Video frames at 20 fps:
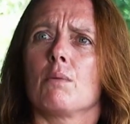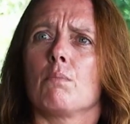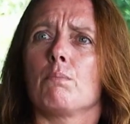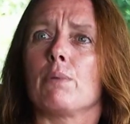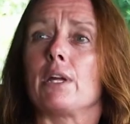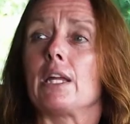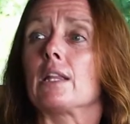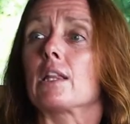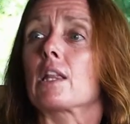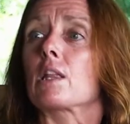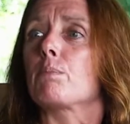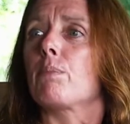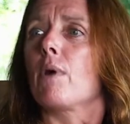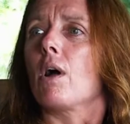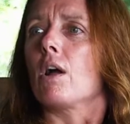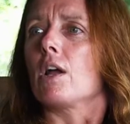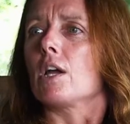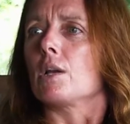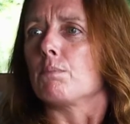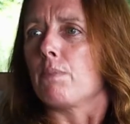be
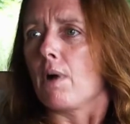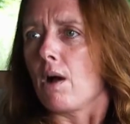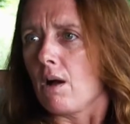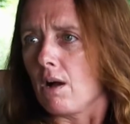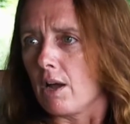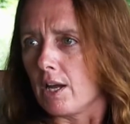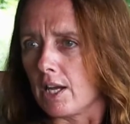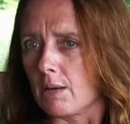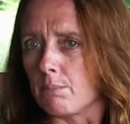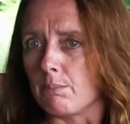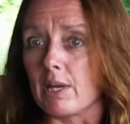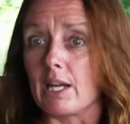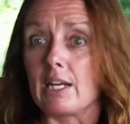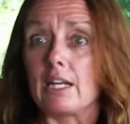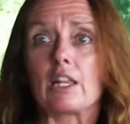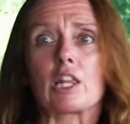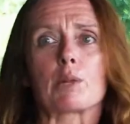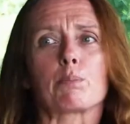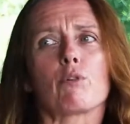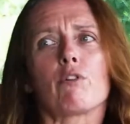inspired by and be an
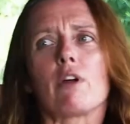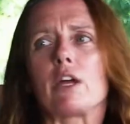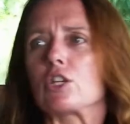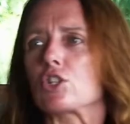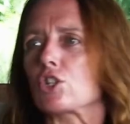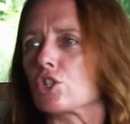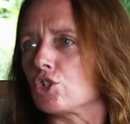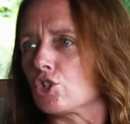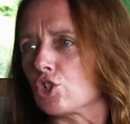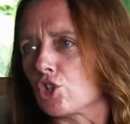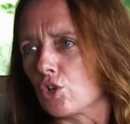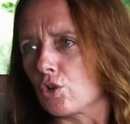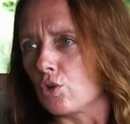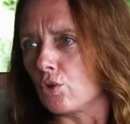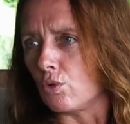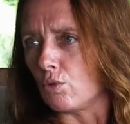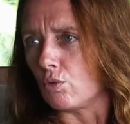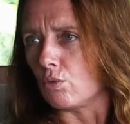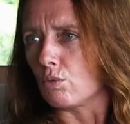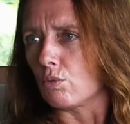inspiration
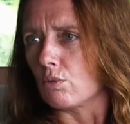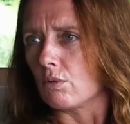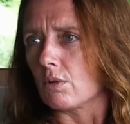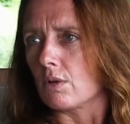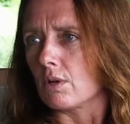to